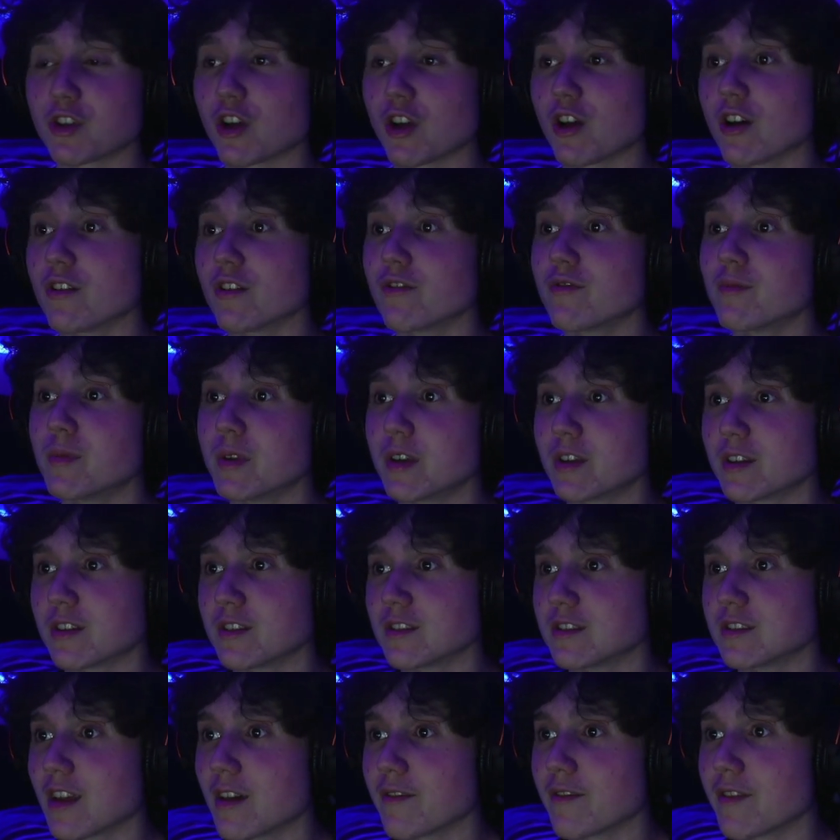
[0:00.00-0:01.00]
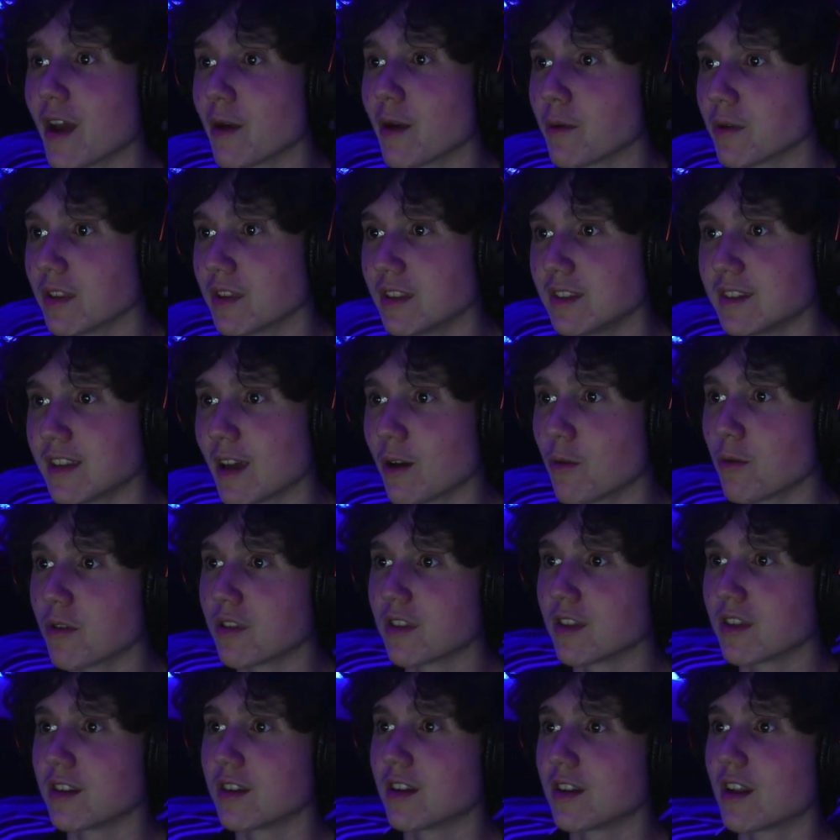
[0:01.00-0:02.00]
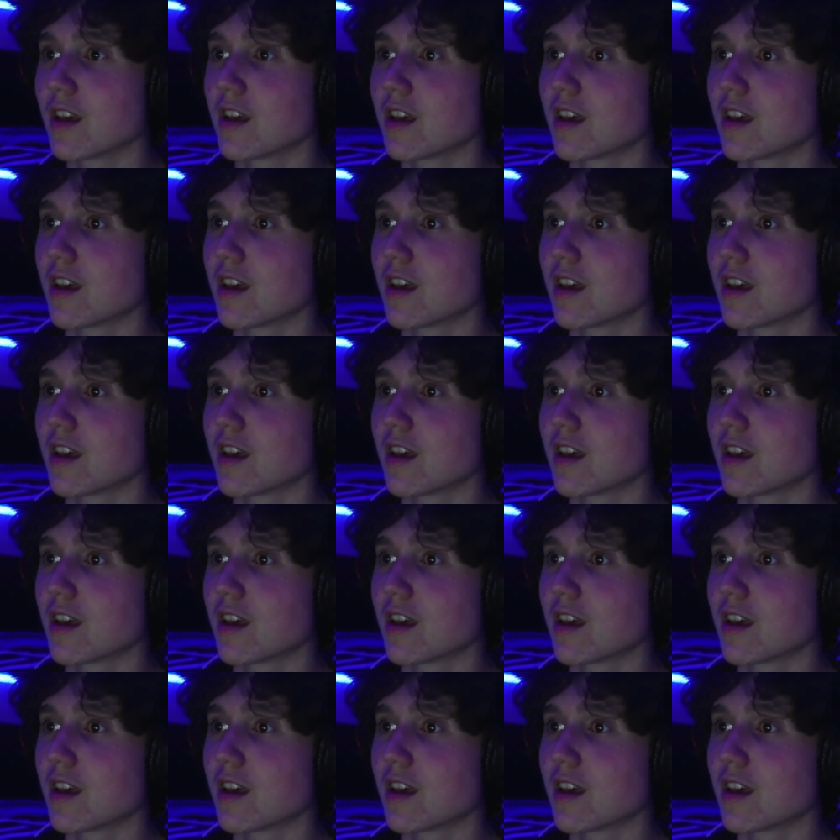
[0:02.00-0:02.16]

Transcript: of because I've not really dealt with it.